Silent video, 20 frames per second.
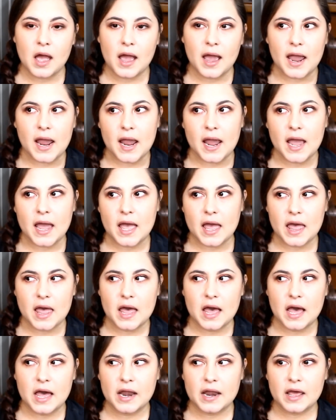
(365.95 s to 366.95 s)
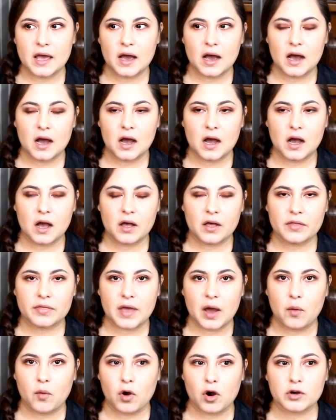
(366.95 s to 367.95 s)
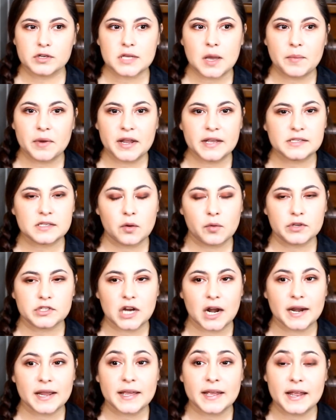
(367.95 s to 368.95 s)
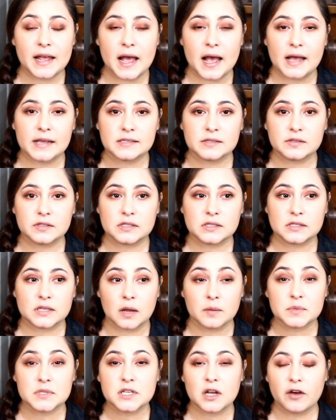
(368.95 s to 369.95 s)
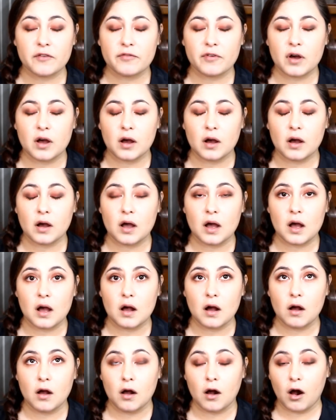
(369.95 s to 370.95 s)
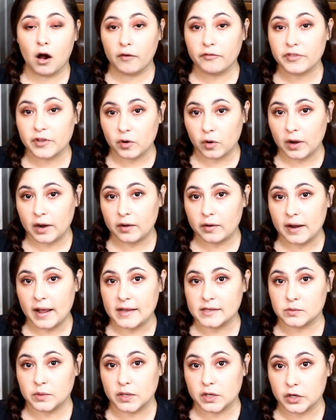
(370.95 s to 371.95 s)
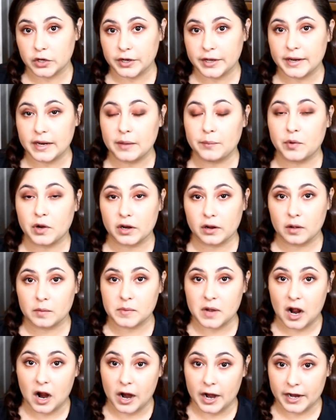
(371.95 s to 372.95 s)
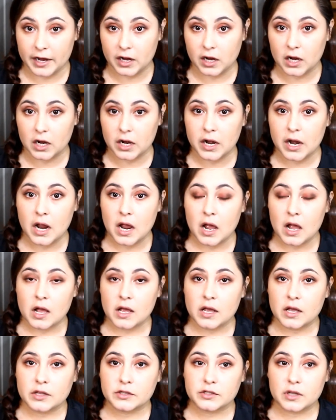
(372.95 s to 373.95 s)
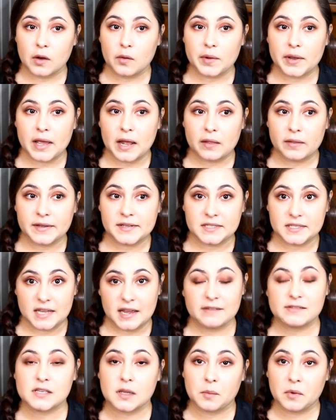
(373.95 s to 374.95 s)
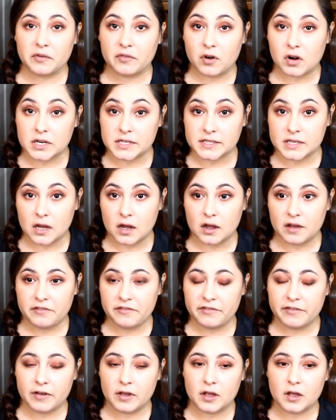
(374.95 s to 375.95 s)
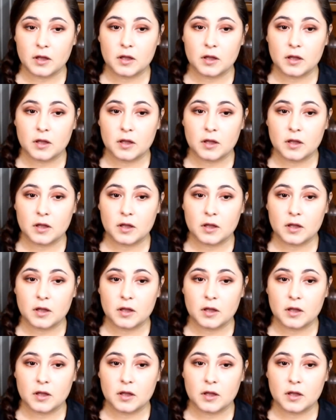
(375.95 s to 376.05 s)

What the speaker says: And that water was coming in, so we tried to get as some stuff off the ground as we could and put it up higher so we could at least save some of our stuff.